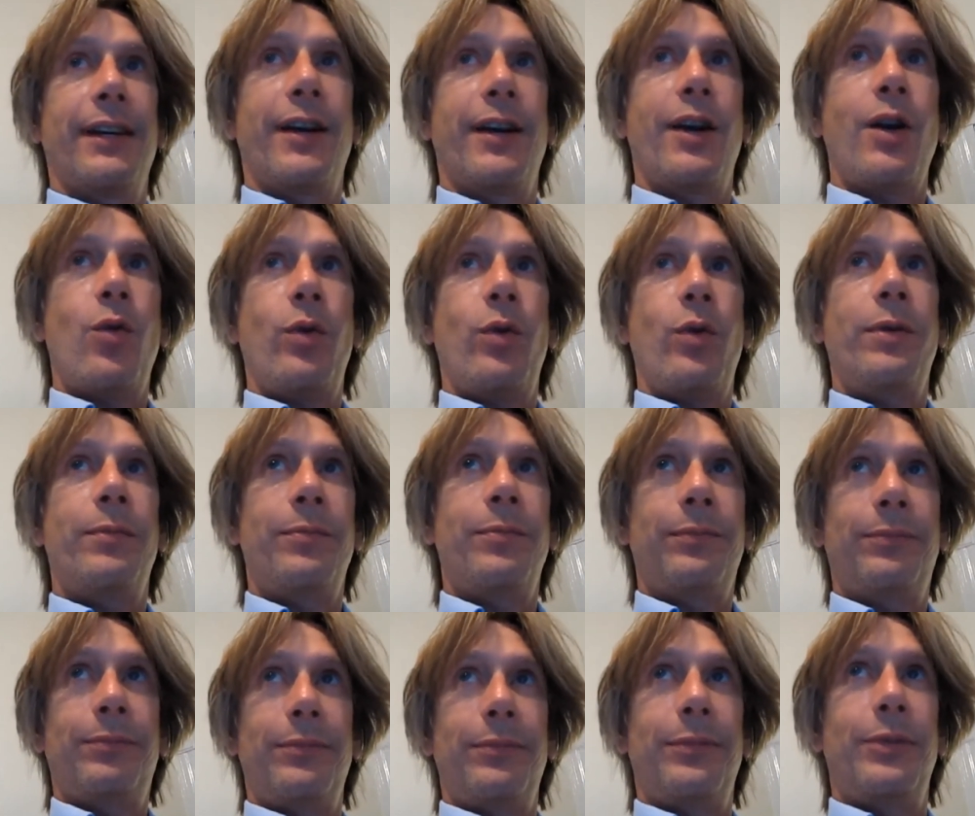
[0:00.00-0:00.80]
going
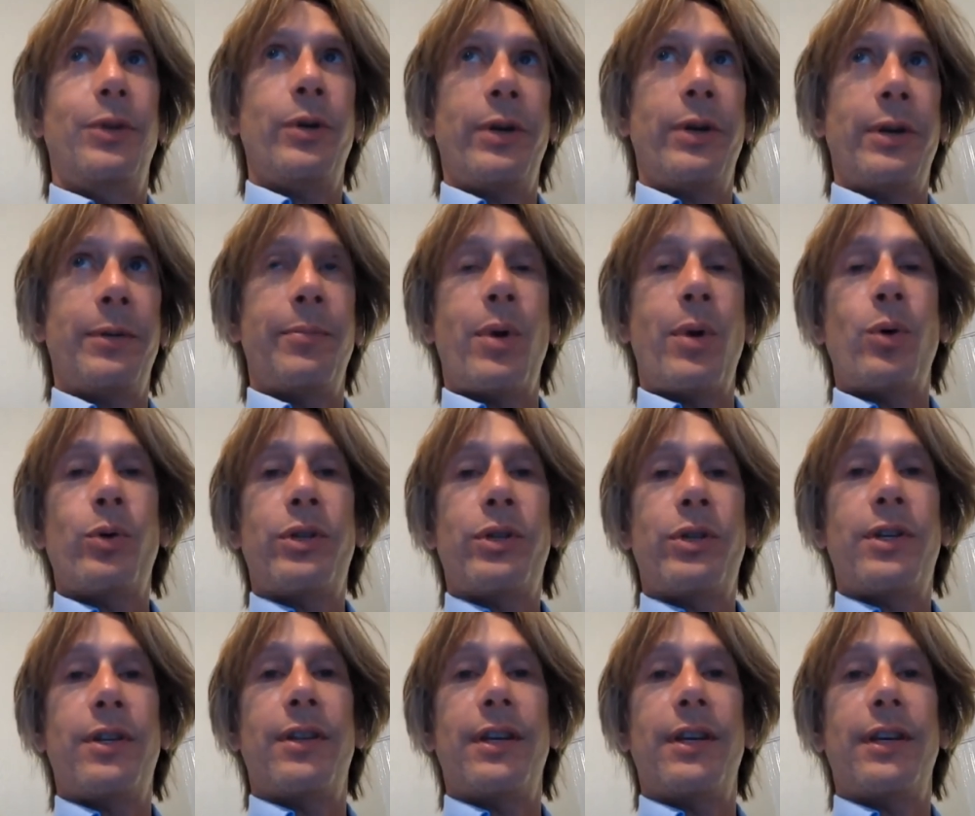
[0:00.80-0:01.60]
during
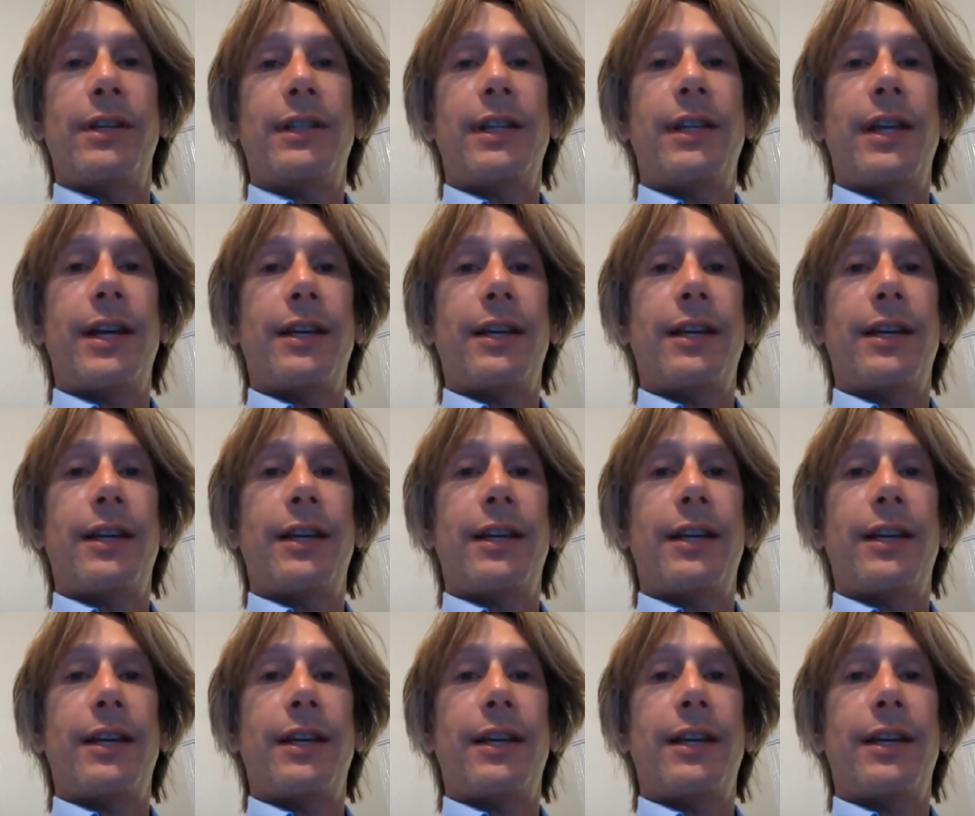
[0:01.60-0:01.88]
most of this,